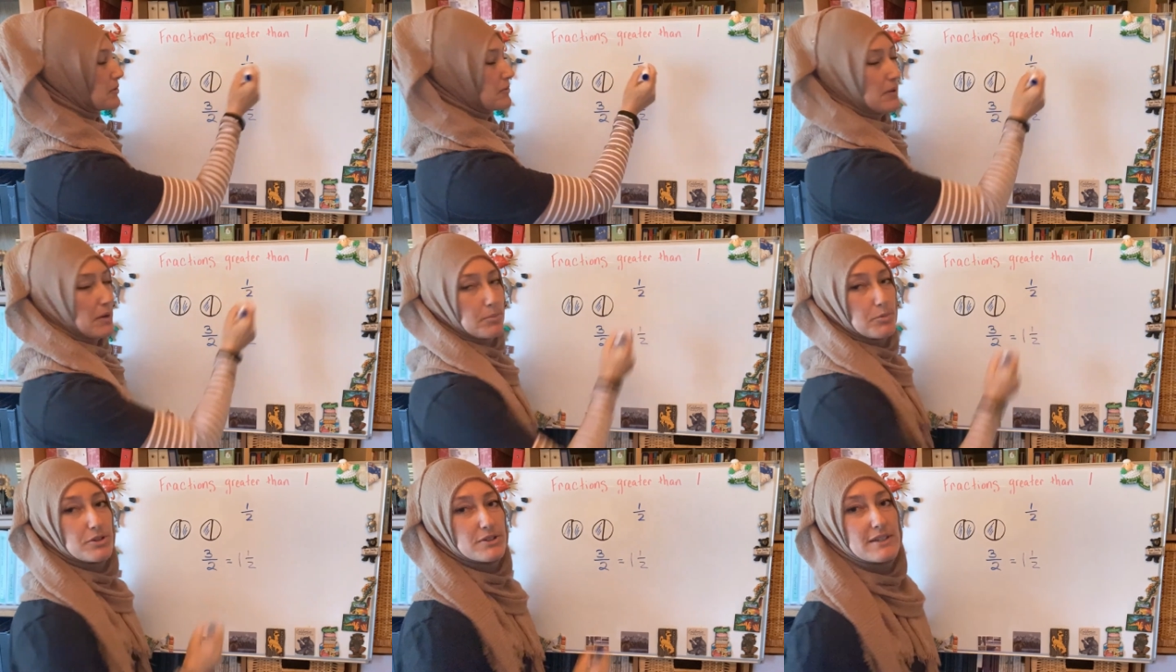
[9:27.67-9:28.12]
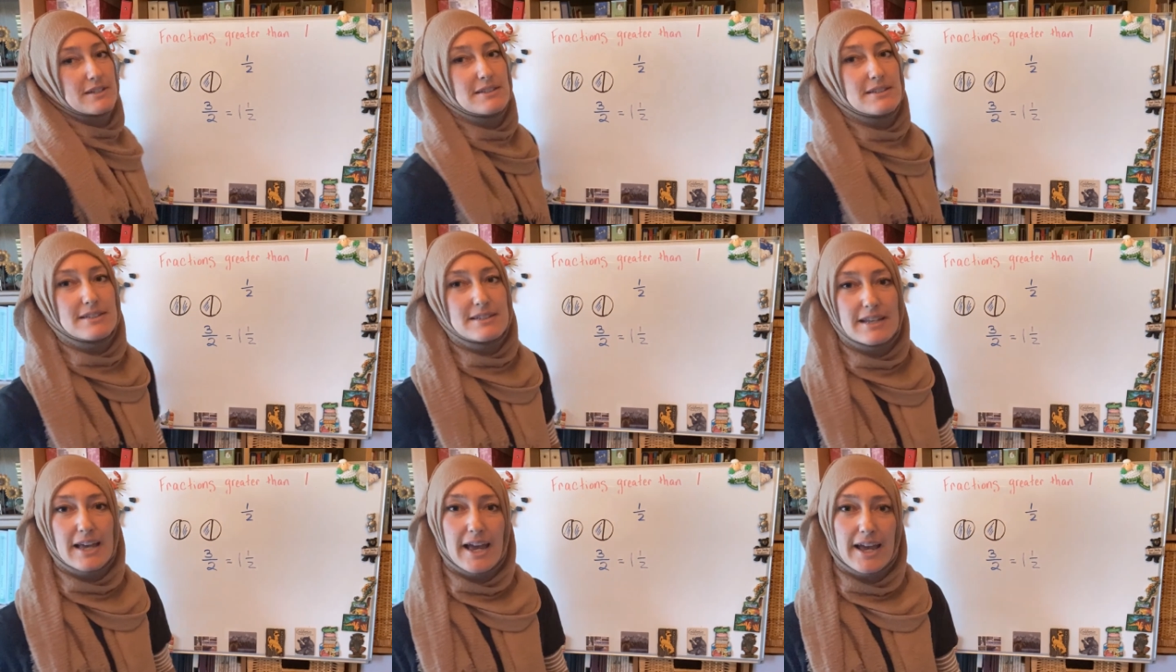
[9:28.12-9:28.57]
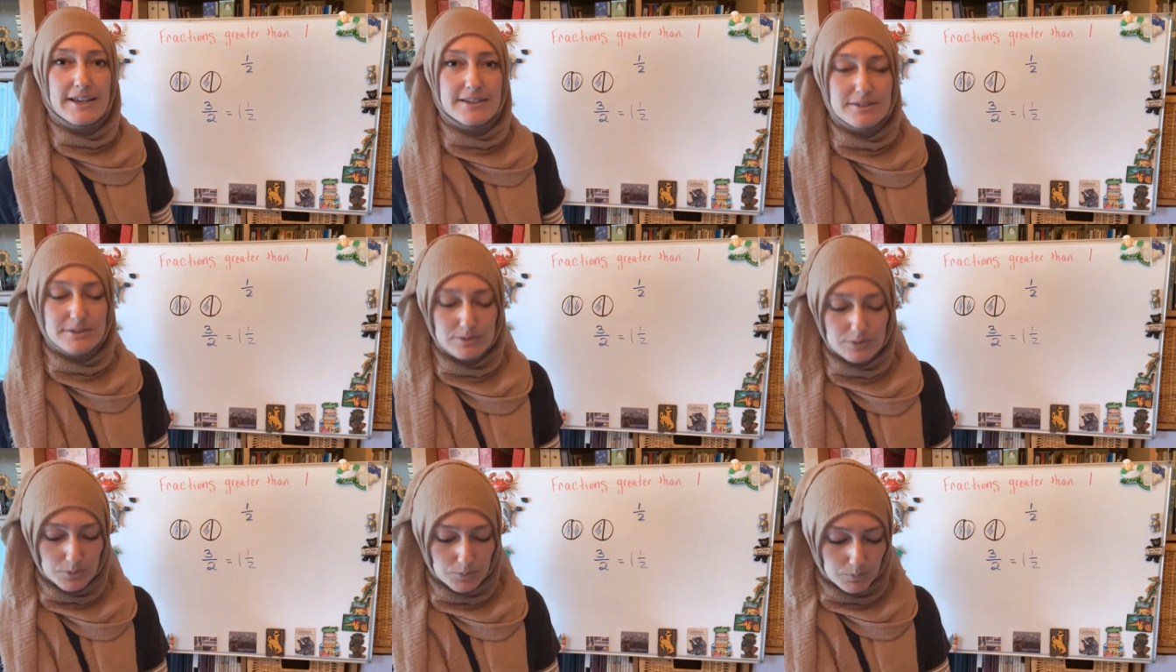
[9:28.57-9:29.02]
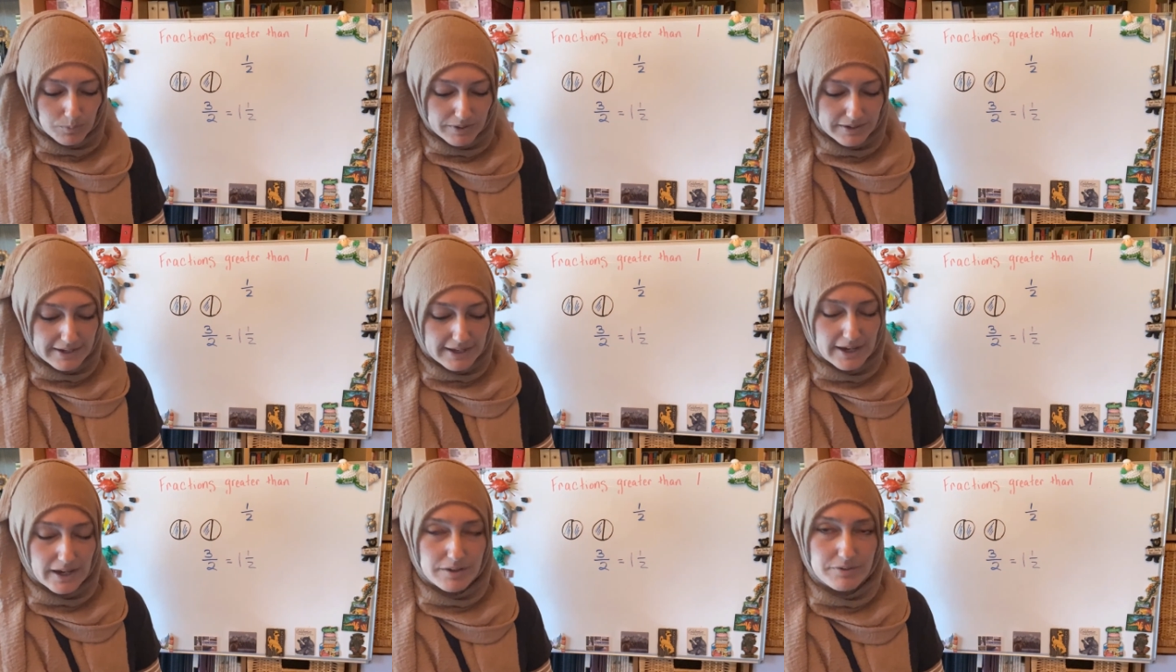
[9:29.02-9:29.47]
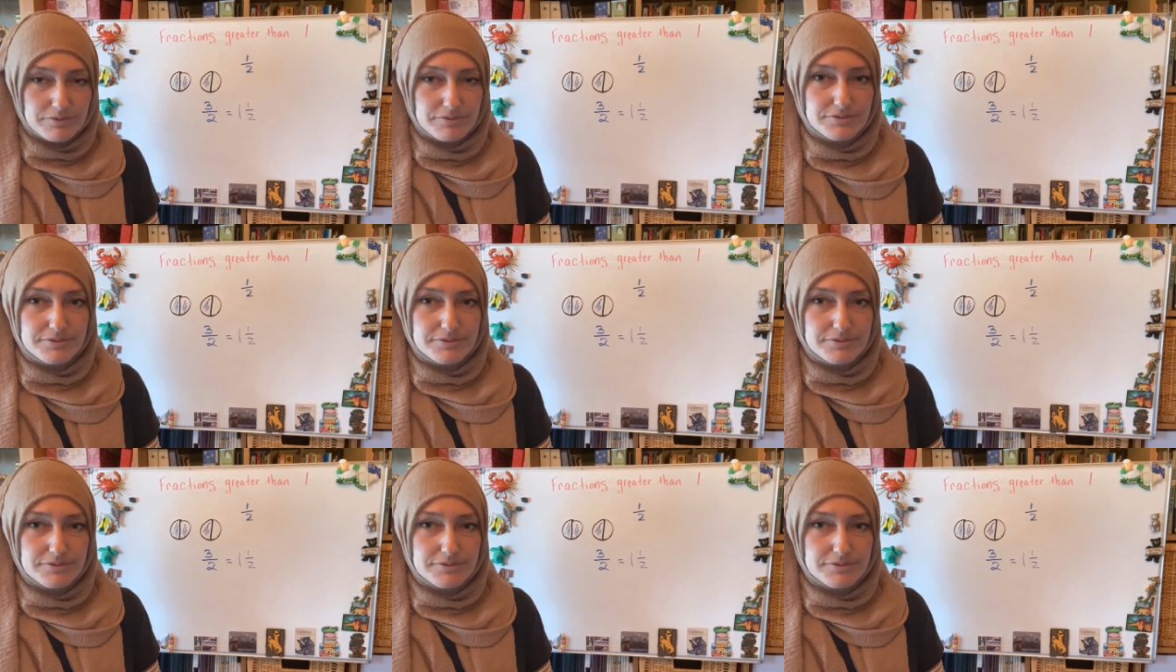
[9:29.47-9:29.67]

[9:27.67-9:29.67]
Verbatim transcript: represented as one half.